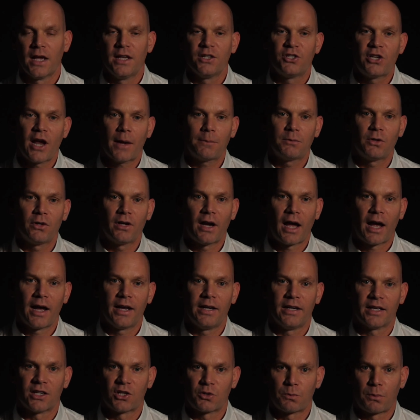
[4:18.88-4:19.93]
Chapter
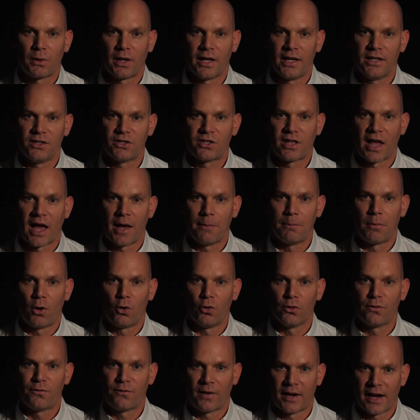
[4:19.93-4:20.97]
9 explains that
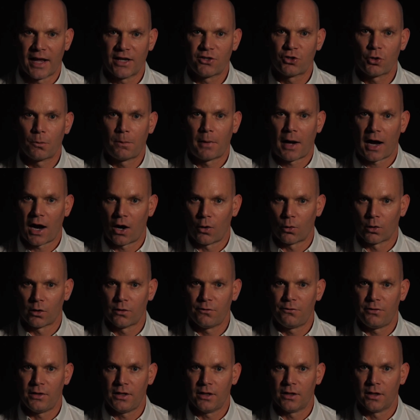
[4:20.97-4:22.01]
both financial power
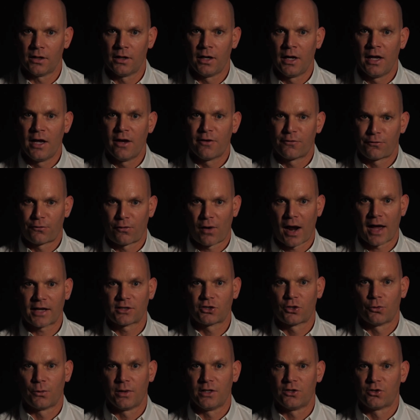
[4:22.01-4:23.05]
via
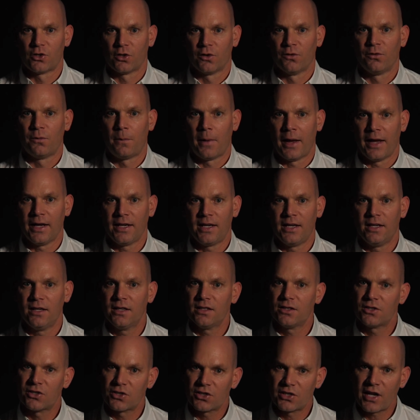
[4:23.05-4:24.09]
fractional reserve banking
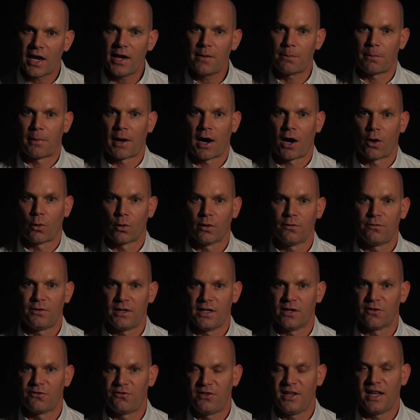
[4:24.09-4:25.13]
and state power
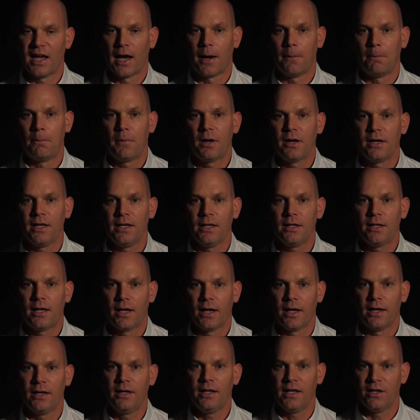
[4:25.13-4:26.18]
via fiat money
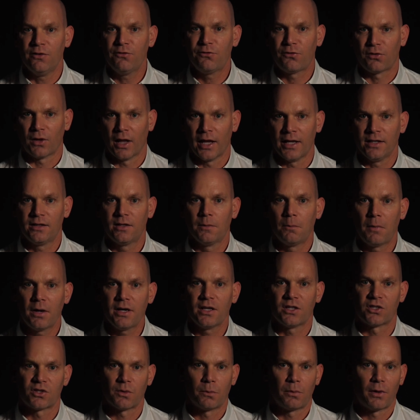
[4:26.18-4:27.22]
can inflate the
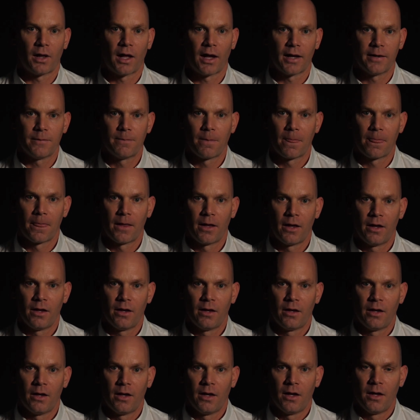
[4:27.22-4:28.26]
money supply.
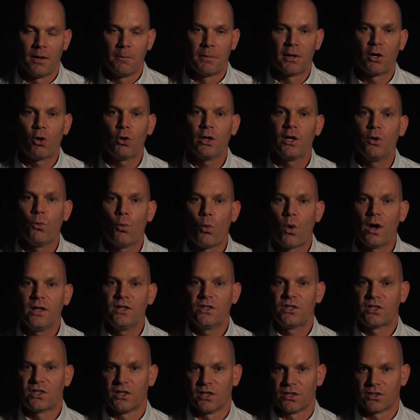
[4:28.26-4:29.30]
But only one
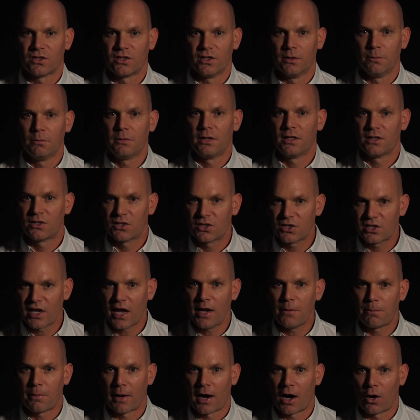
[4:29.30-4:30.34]
system,
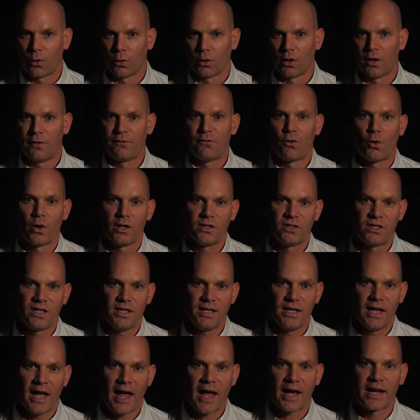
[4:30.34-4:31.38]
state power, avoids
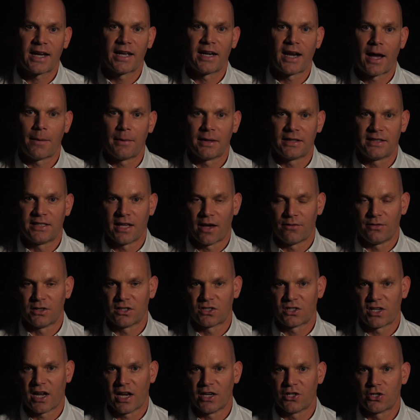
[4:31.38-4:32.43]
the economic
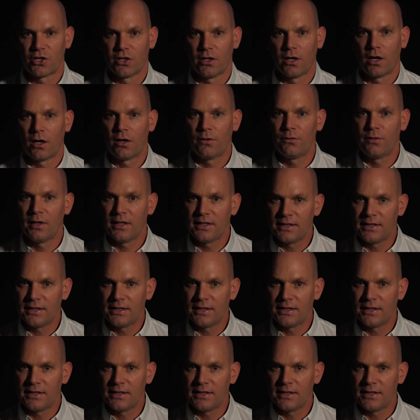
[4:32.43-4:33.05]
devastation of